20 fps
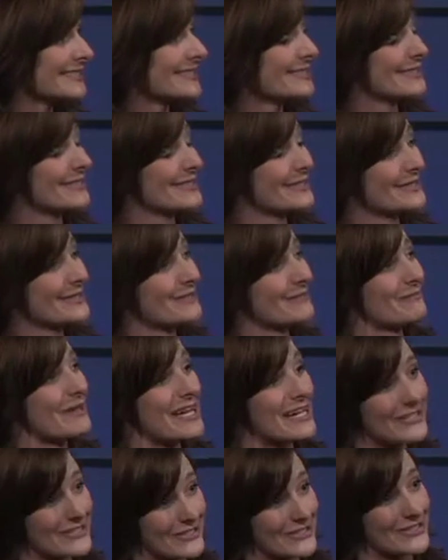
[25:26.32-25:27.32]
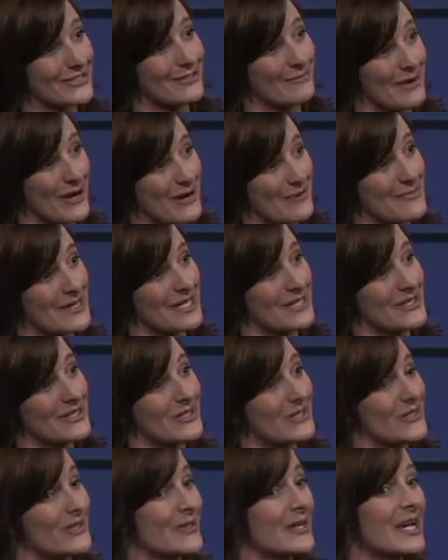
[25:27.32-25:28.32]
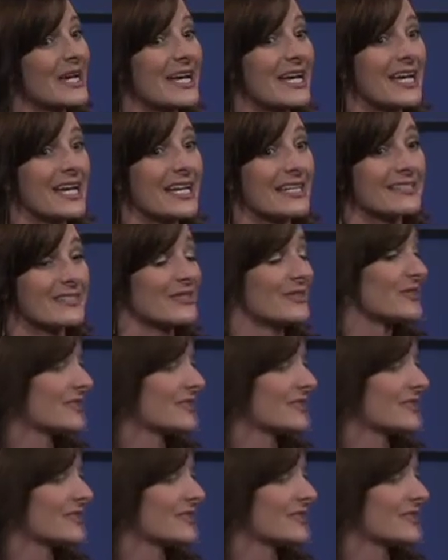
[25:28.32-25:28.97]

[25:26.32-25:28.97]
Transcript: in the manners department. So is it